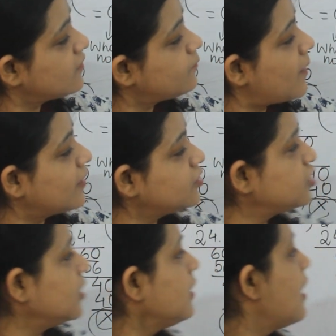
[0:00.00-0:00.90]

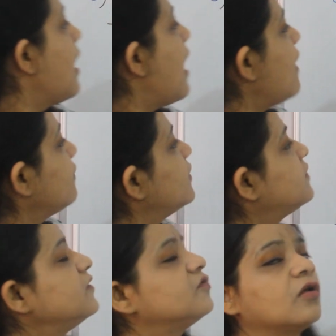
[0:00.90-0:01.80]
expansion and
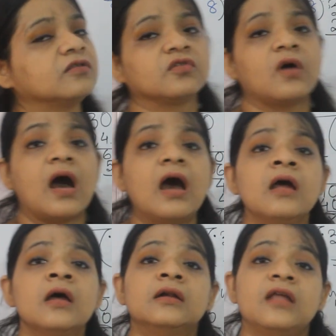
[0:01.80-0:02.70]
this is also
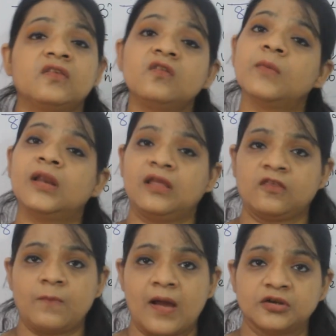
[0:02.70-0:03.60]
a decimal
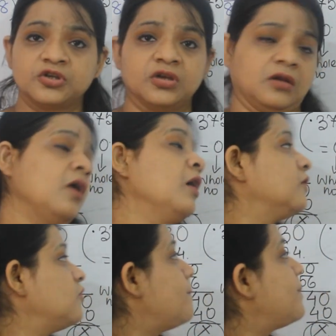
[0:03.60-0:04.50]
expansion.
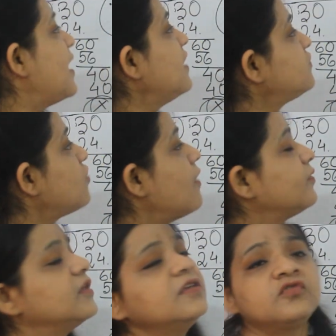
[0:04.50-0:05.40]
So based
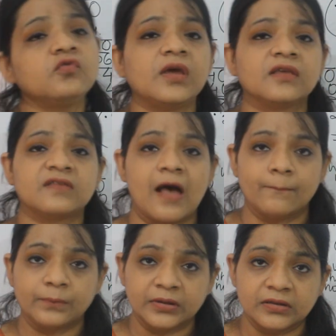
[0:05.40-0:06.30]
on these two
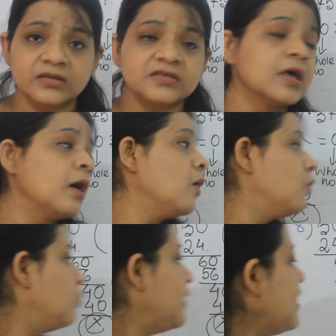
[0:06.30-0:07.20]
examples,
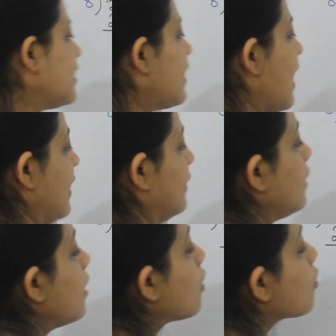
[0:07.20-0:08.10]
we
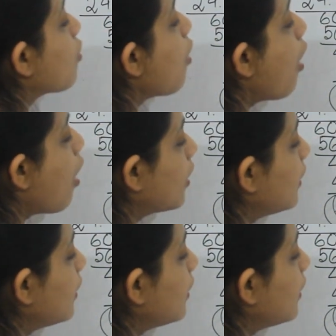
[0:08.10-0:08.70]
can call